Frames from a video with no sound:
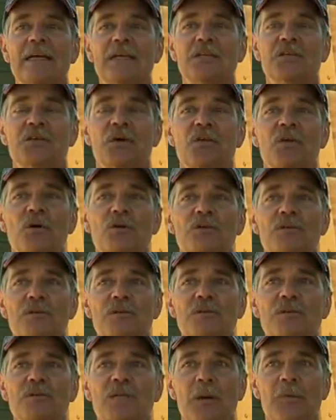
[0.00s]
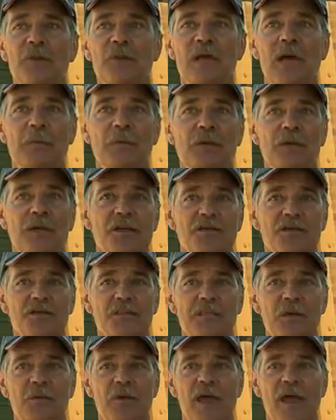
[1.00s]
So those are some of the
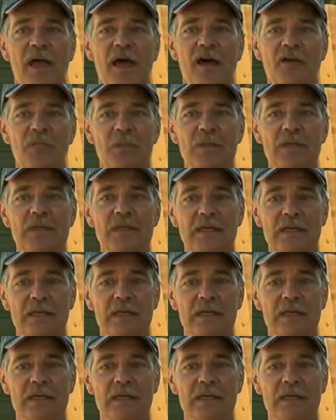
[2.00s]
applications that we have. But